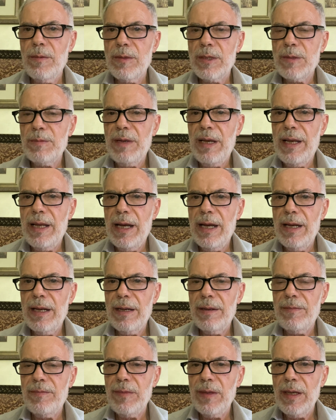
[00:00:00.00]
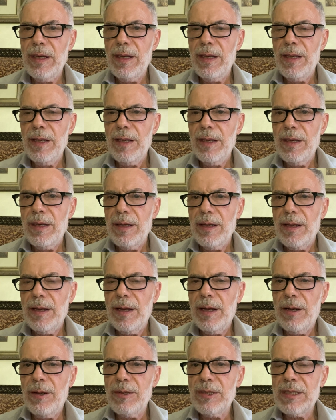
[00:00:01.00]
Bismillah.
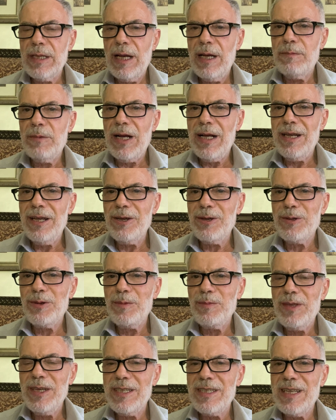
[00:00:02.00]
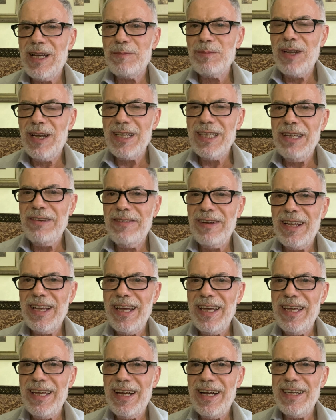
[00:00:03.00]
Hello, assalamu alaikum. This is Abdul Latif Al
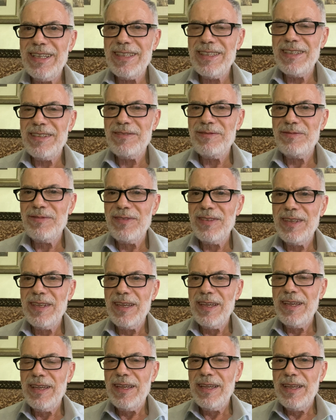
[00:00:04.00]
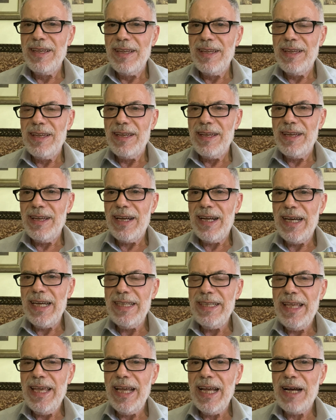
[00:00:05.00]
Khayyat. I
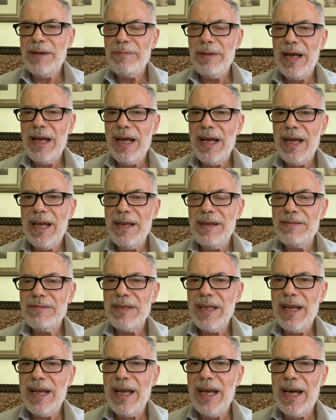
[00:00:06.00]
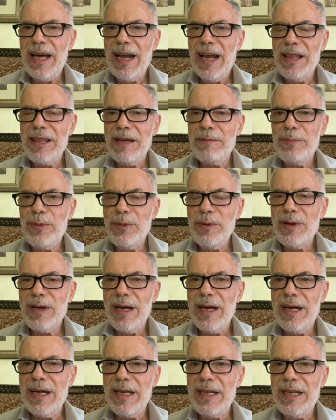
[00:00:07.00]
take up another book.
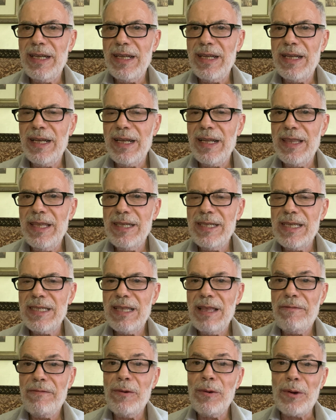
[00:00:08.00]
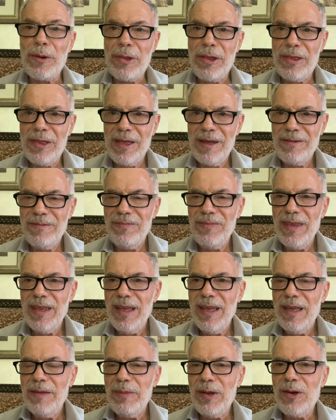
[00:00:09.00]
This is the fourth,
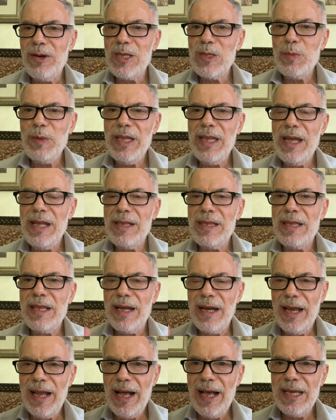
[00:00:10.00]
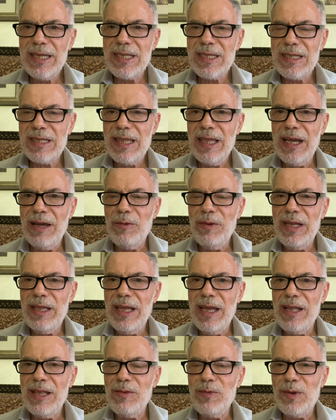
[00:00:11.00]
because last thing we
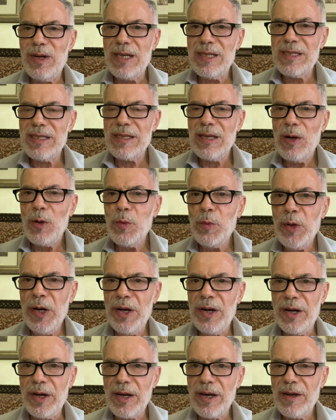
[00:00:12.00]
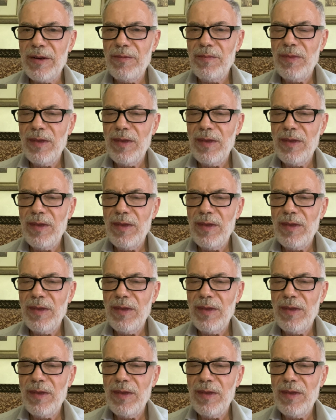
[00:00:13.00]
did was Work,